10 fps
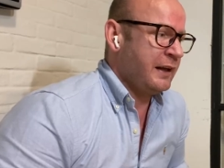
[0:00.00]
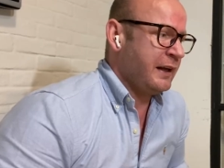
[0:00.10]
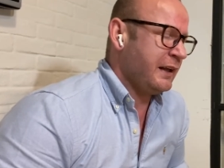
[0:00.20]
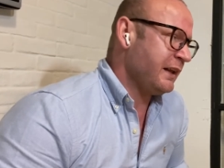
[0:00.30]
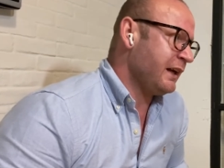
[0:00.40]

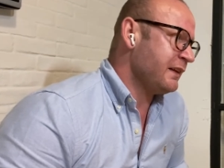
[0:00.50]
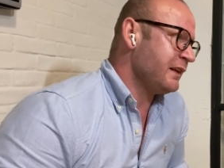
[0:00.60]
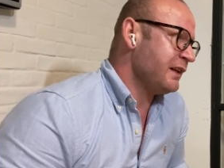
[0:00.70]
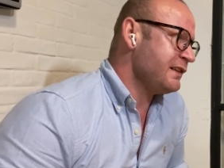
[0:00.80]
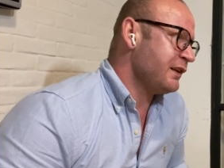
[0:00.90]
they
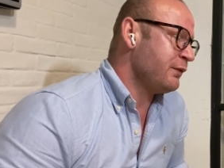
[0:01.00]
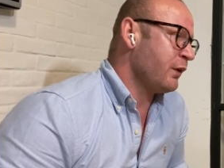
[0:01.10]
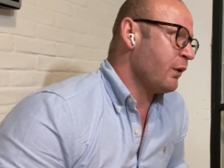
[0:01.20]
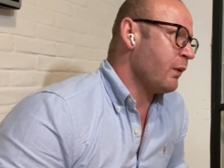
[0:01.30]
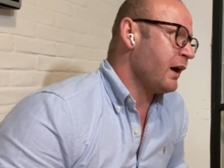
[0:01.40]
got
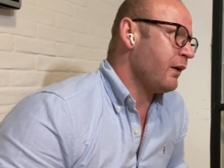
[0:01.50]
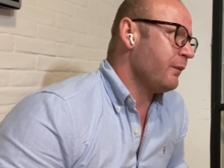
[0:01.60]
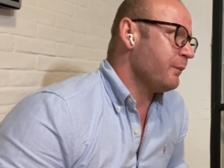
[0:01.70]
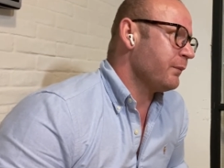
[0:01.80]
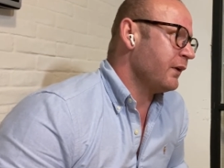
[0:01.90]
delisted for a
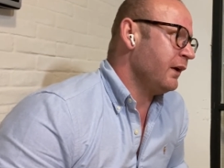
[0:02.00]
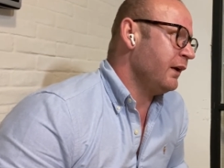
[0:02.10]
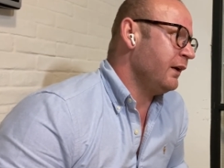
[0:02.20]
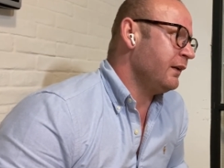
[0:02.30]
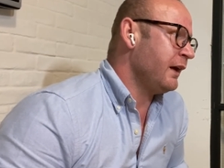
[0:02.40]
while.
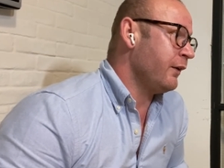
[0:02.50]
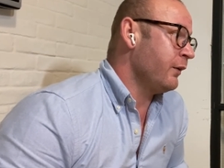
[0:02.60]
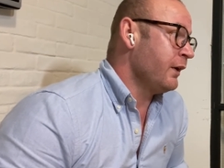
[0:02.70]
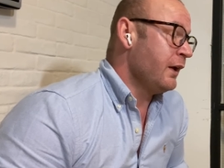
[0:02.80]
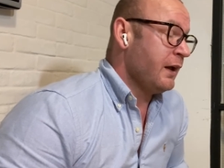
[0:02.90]

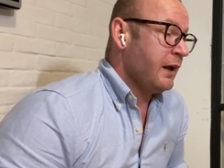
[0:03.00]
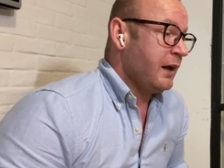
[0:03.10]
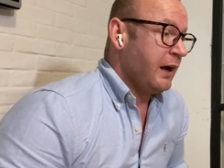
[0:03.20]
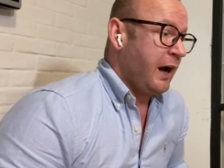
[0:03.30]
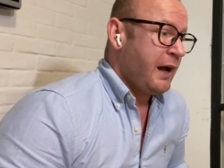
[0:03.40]
Now,
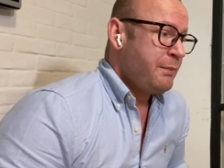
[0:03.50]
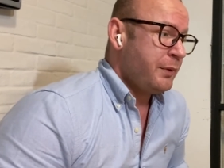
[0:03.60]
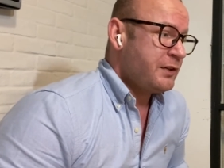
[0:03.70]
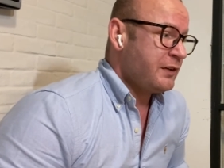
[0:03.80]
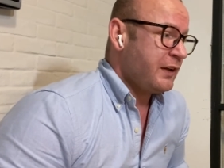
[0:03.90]
I
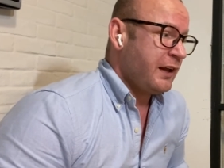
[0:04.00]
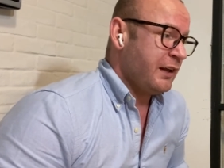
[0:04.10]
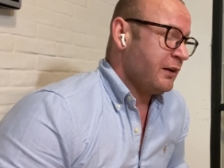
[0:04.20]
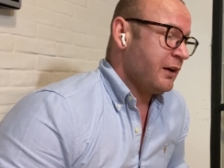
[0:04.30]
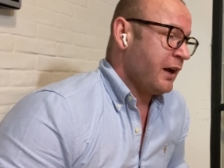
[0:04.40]

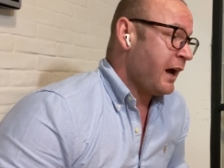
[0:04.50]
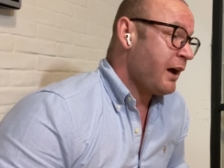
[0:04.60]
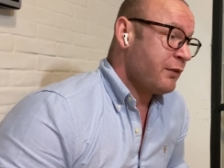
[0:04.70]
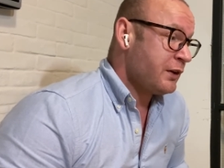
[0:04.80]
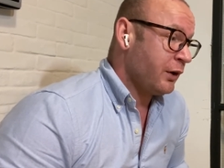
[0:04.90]
personally
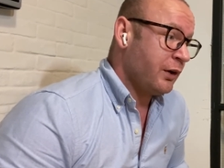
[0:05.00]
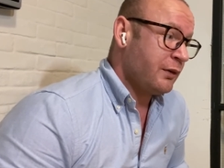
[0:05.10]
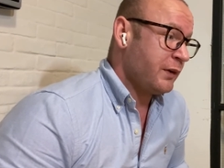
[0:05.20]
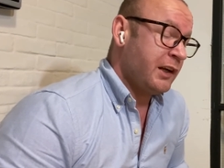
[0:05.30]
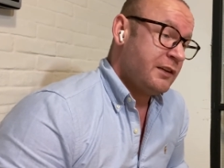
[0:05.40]
haven't heard
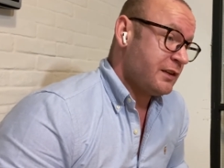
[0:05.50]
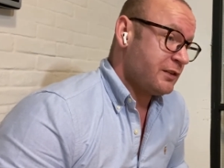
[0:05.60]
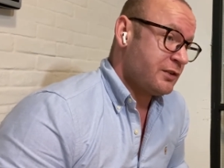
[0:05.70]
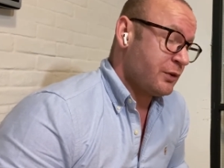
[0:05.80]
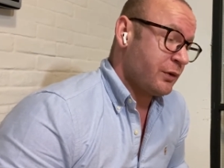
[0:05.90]
of any
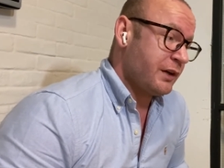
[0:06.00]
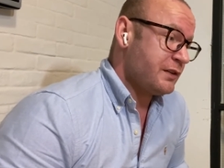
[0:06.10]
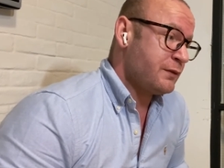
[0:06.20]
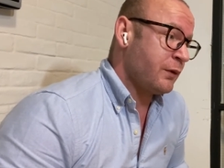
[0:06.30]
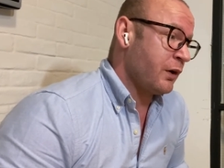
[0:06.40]
such
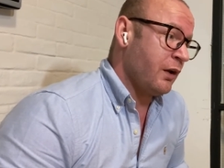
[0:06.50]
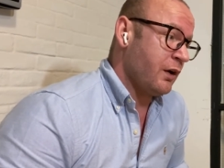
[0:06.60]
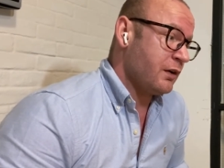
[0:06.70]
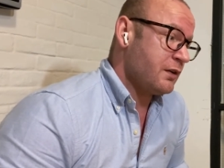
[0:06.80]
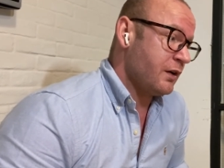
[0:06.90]
stories for a
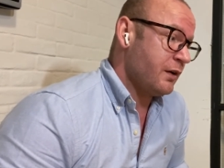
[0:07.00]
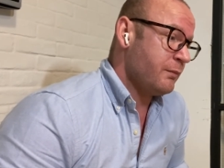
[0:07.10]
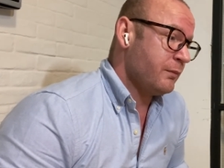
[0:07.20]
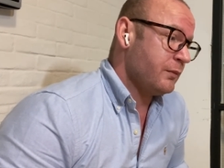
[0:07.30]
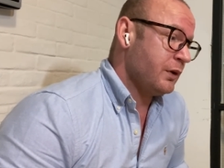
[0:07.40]
long
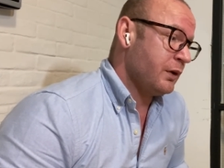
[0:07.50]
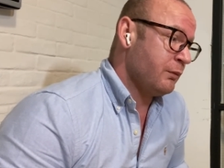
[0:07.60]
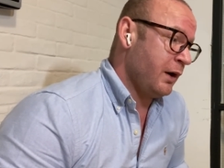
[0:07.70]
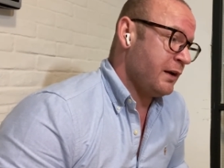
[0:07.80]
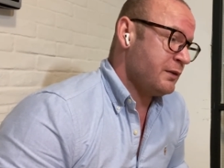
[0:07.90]
time. You
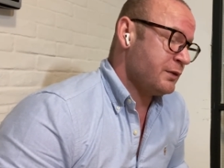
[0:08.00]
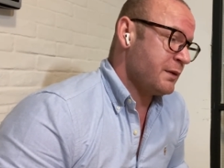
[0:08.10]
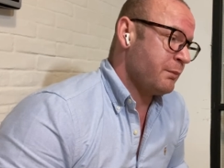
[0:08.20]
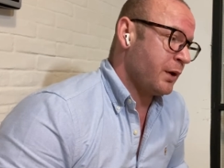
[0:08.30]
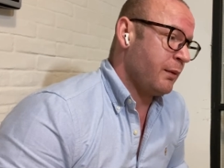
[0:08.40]
can run into
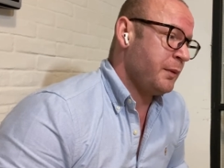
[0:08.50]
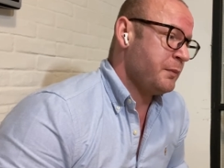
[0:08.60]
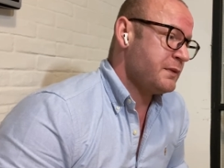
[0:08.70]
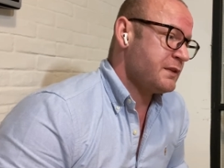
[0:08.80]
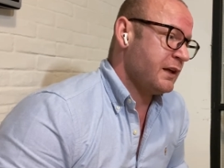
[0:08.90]
some
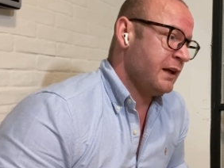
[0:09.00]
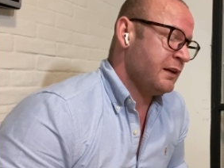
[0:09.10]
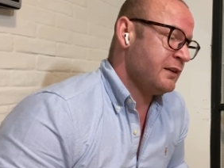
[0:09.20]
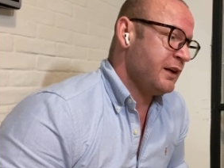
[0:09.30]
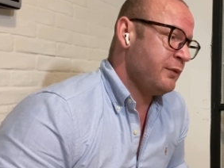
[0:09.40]
problems,
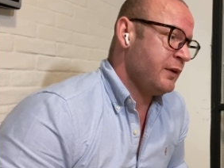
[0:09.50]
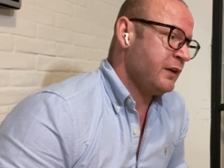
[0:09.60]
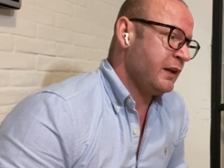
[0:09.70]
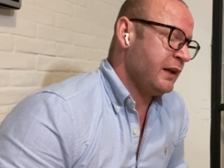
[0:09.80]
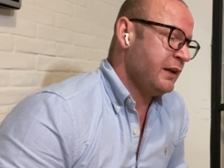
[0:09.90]
and
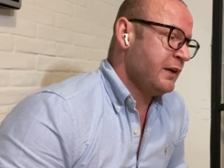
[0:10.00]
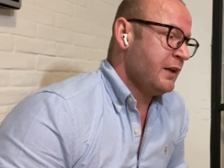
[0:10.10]
definitely